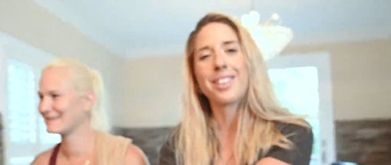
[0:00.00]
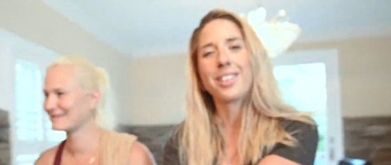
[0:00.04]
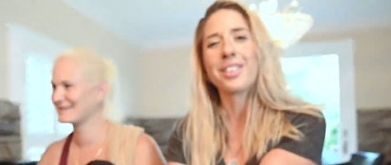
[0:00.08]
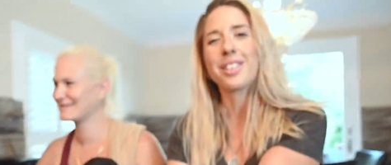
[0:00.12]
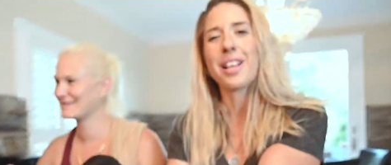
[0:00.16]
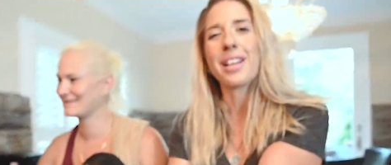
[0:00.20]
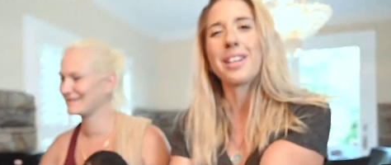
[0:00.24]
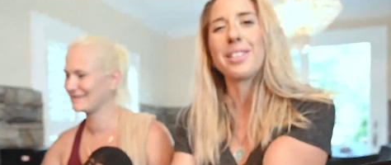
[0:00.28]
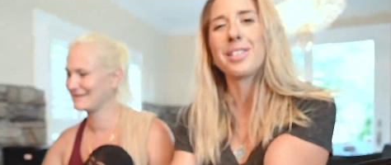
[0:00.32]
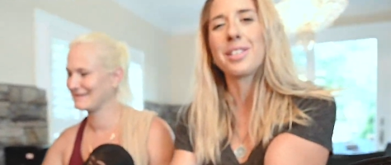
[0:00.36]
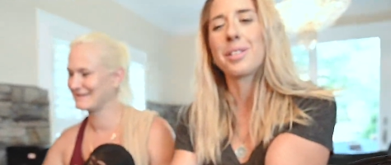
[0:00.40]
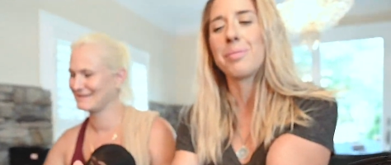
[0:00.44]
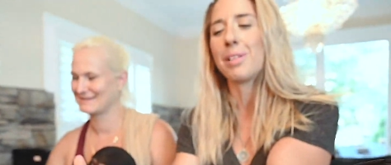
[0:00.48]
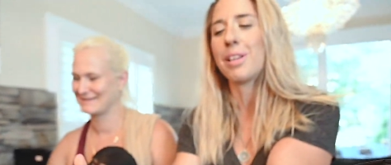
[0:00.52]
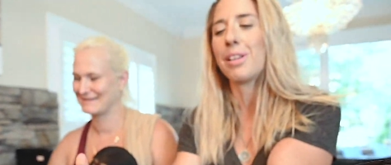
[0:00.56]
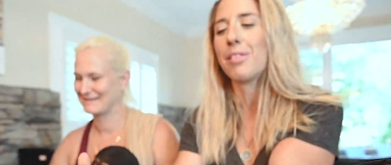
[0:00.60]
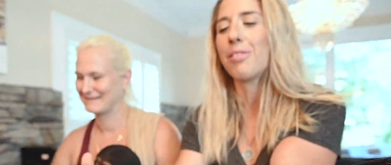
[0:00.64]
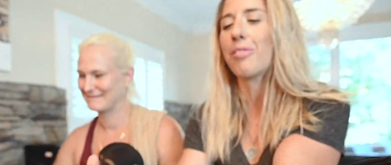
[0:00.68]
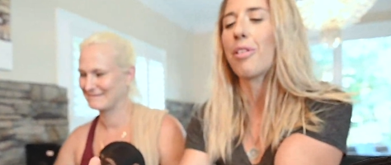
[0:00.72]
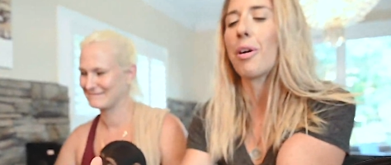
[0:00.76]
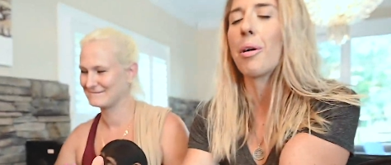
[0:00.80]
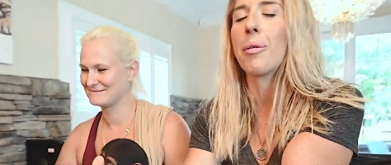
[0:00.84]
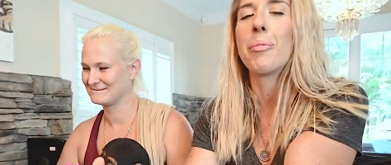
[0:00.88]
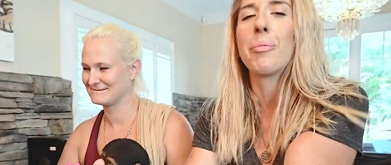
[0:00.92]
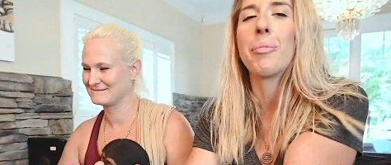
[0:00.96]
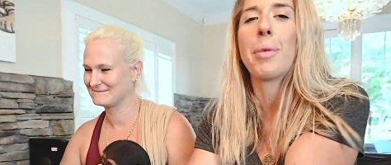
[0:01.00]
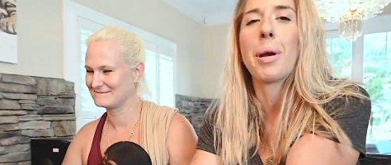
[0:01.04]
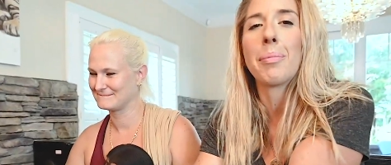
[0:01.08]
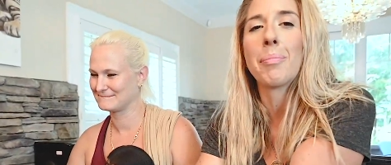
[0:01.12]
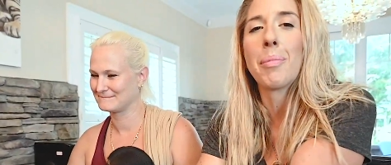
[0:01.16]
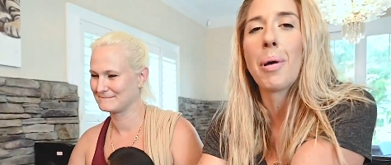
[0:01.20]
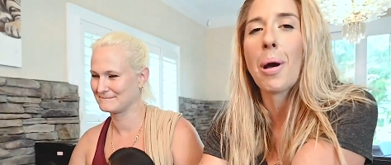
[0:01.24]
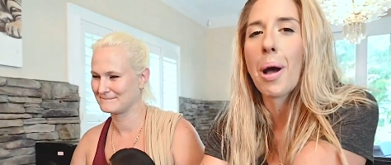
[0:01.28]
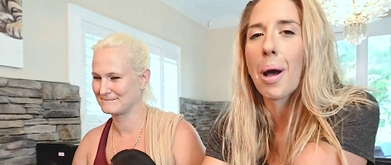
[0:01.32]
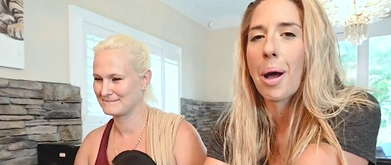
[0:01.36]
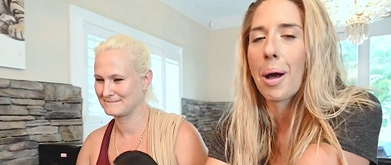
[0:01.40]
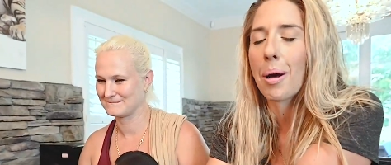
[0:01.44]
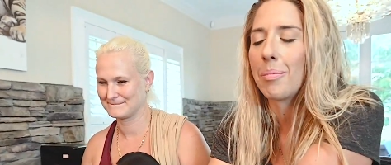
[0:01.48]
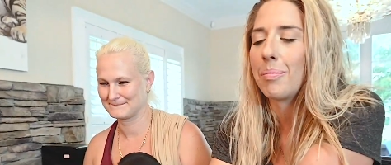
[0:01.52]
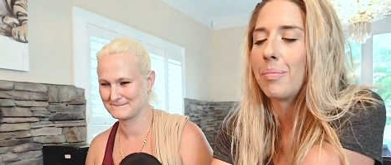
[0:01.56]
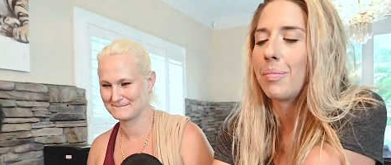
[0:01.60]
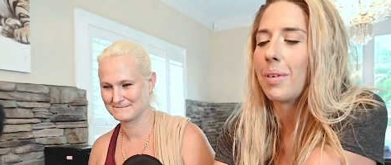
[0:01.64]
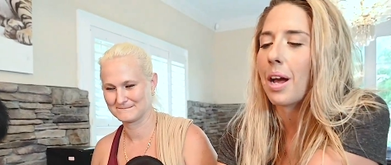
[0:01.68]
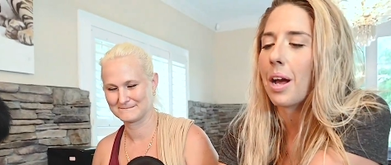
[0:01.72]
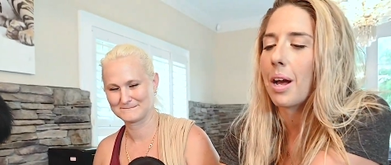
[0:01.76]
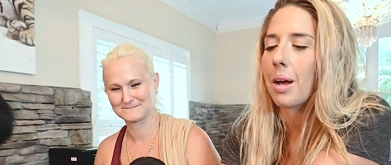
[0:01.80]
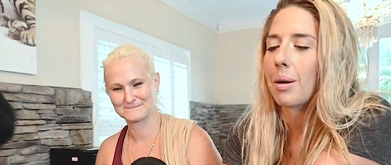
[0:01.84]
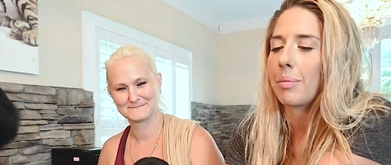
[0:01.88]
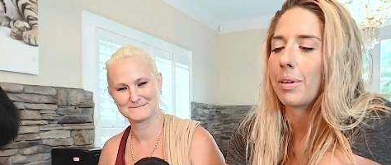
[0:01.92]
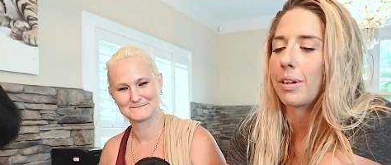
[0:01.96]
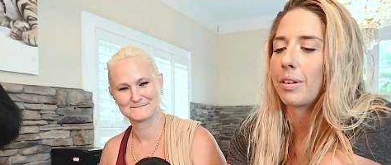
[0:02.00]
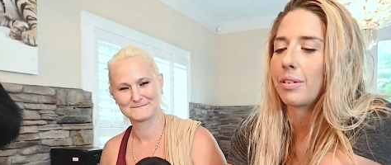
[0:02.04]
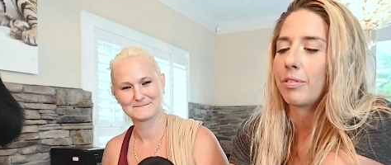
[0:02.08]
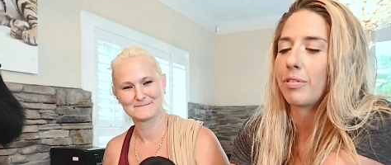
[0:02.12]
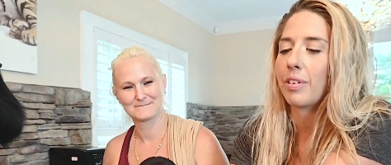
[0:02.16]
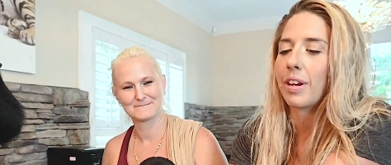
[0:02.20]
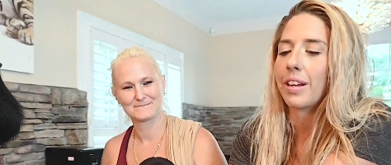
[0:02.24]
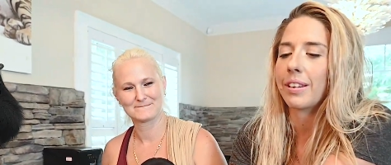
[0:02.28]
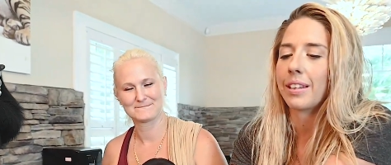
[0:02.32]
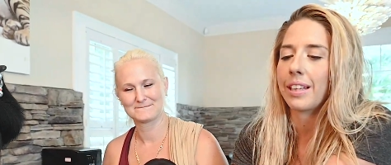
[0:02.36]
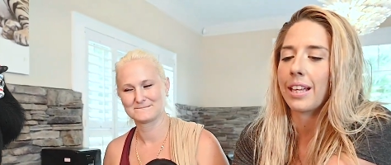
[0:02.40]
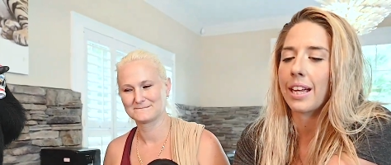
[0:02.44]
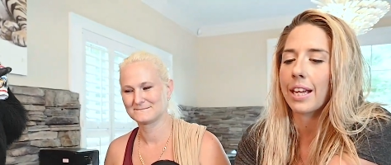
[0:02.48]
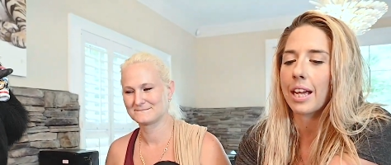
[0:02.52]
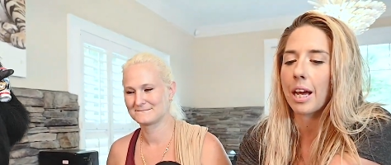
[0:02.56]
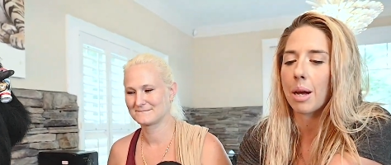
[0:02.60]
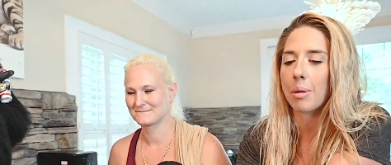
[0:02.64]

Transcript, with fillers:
Speaker 1: sent to me from my mom, and finally I